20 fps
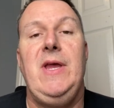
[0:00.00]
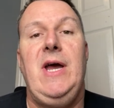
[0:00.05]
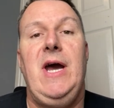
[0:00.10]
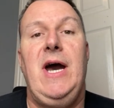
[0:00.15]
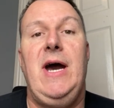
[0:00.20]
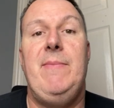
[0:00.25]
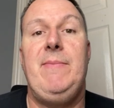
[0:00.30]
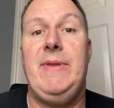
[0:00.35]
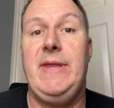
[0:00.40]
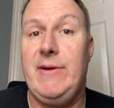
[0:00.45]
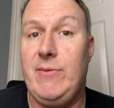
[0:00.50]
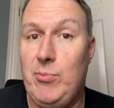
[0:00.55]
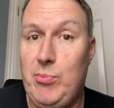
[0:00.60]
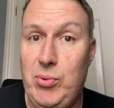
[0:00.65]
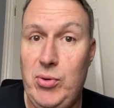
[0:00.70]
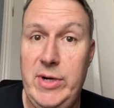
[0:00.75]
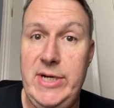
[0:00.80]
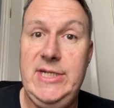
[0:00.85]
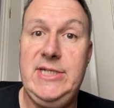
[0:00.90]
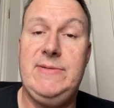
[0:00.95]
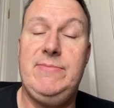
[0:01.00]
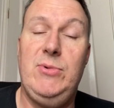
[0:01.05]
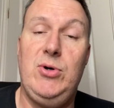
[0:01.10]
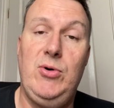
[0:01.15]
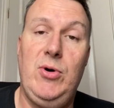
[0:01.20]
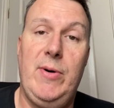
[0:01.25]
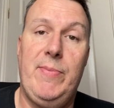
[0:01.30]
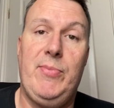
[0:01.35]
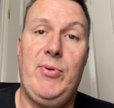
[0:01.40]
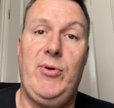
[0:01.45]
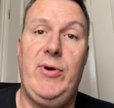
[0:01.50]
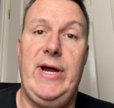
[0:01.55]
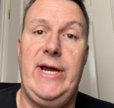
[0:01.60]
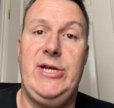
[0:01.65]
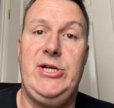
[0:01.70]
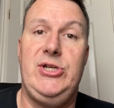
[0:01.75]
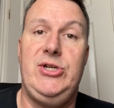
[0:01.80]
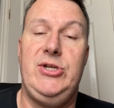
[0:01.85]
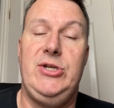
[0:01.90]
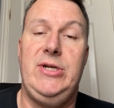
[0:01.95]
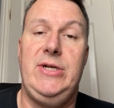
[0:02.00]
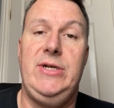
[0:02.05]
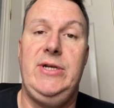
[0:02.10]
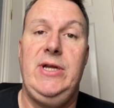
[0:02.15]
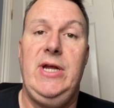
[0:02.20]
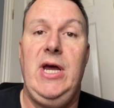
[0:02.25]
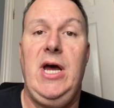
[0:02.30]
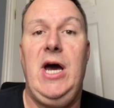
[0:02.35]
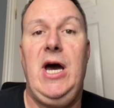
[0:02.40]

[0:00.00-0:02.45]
But they're a pretty small operation.